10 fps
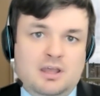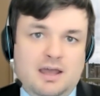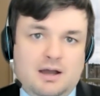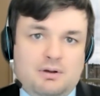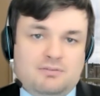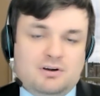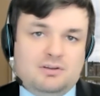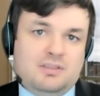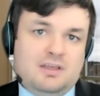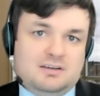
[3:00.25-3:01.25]
However,
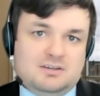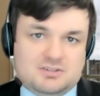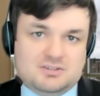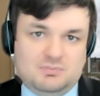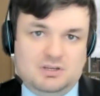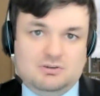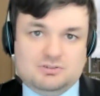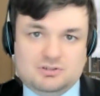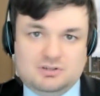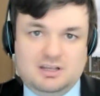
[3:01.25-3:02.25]
that doesn't mean you
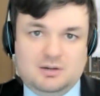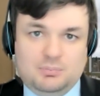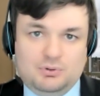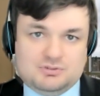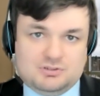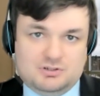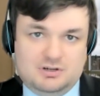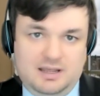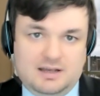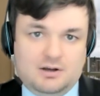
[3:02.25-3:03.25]
shouldn't get a booster
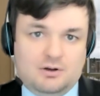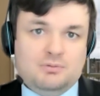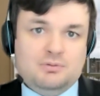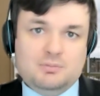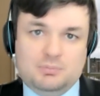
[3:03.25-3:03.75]
now. The